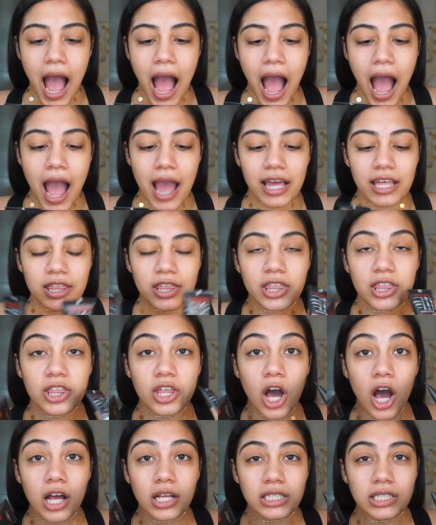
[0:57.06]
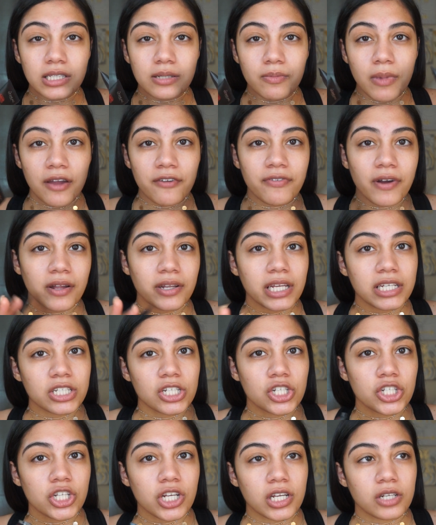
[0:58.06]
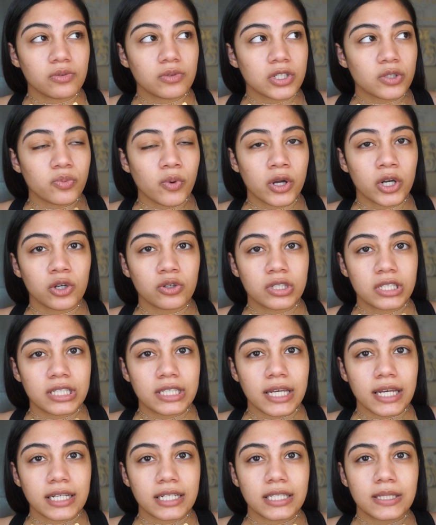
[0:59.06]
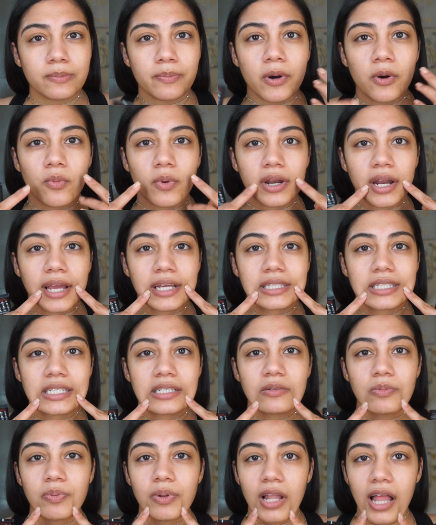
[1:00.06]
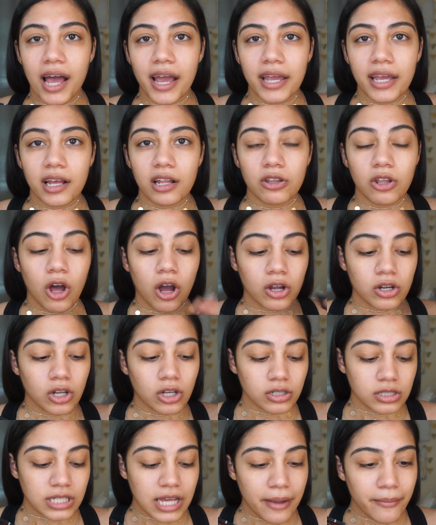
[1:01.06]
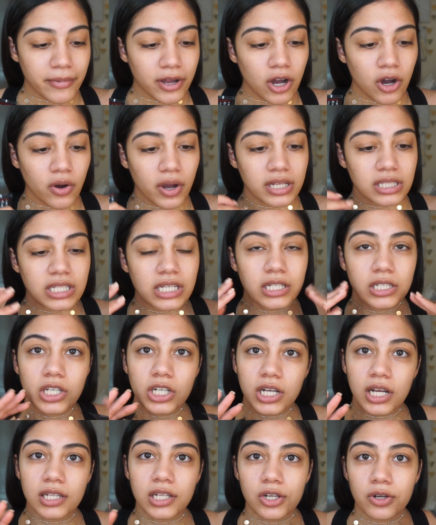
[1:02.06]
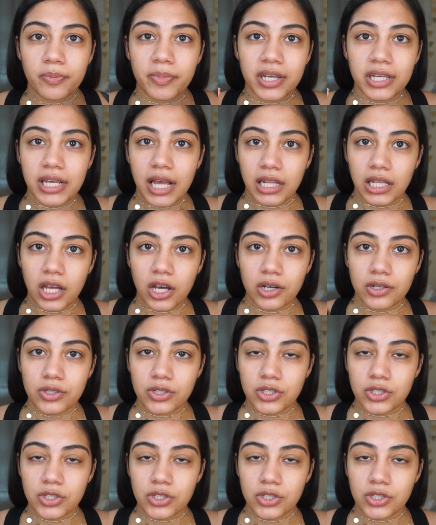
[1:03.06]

I thought my foundation shade was 106, but when I did apply it a long time ago, it did look a little bit yellow,